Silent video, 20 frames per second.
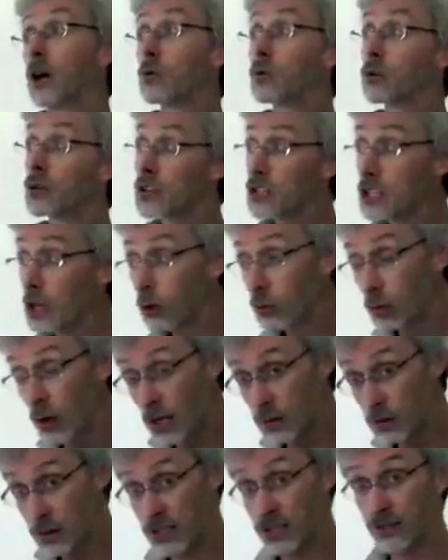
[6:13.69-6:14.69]
with the sole
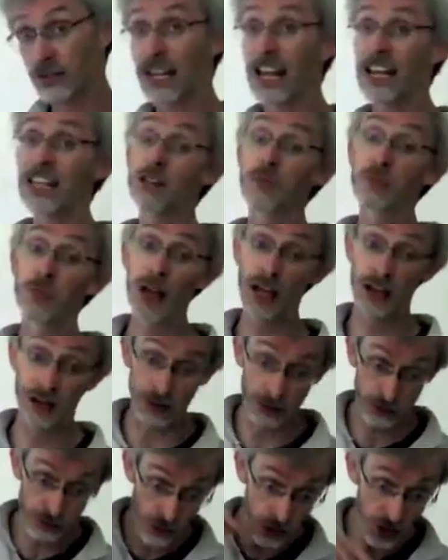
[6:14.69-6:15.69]
purpose of getting the blood
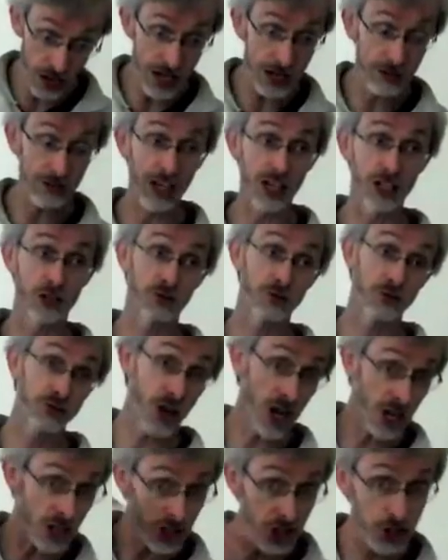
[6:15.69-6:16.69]
through the liver as
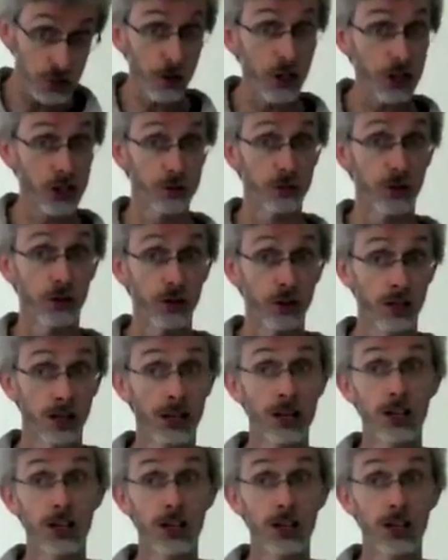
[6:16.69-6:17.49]
fast as possible